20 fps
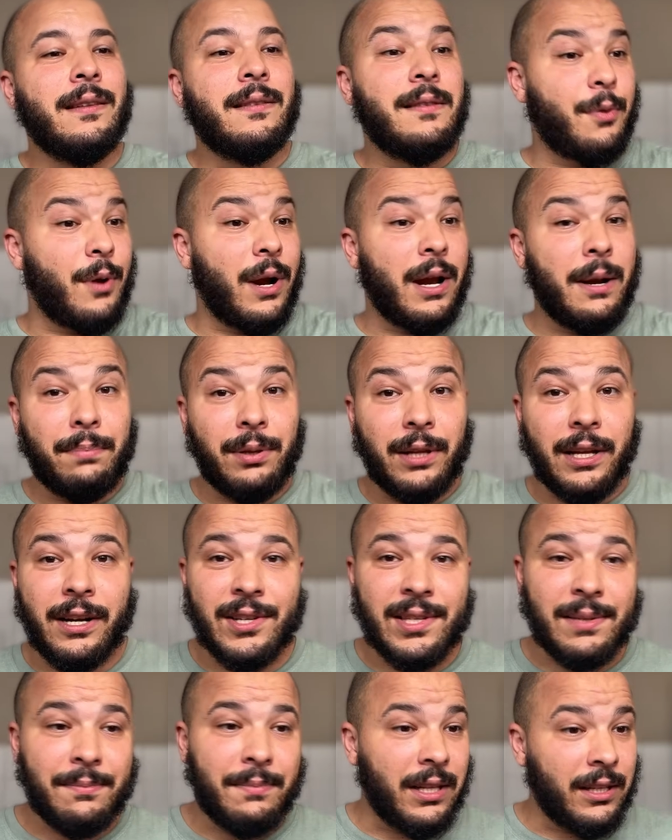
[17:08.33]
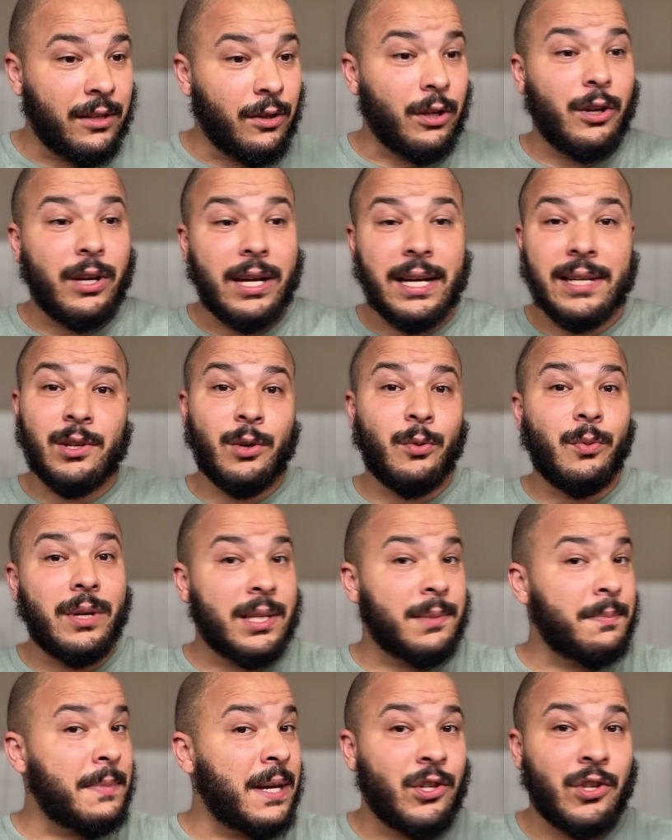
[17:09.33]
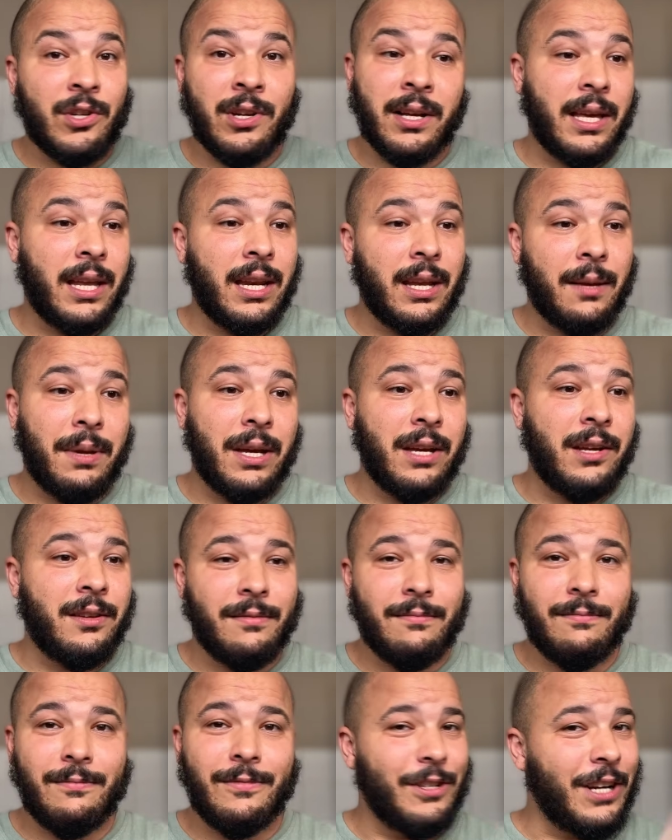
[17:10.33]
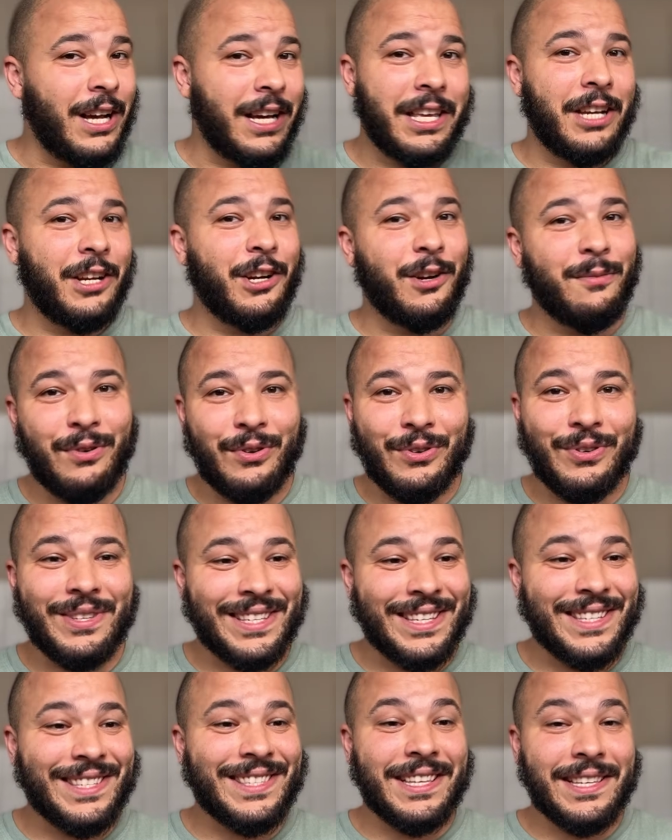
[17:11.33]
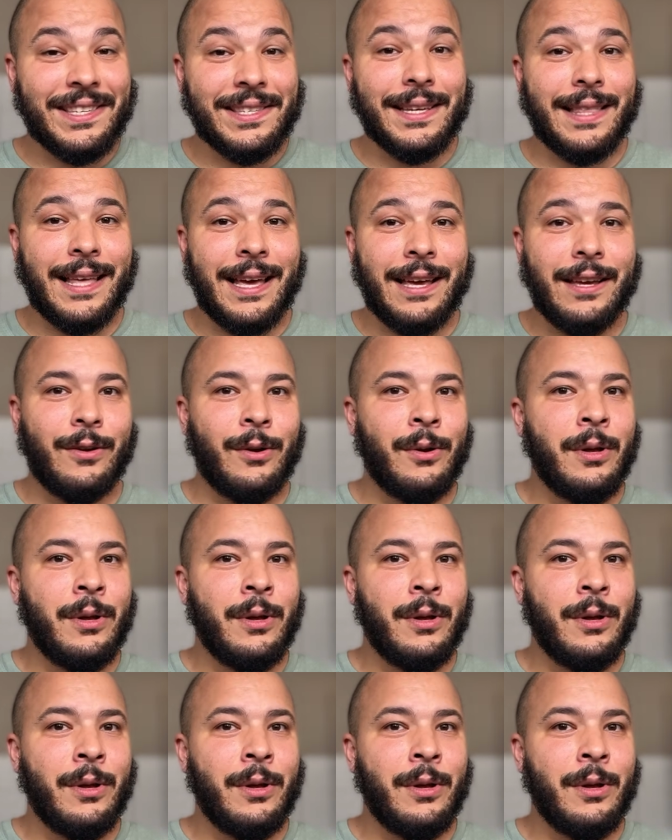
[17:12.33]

threaten players and be like, look, you guys don't win this match, you're not getting paid and you're not getting your bonuses, things like that.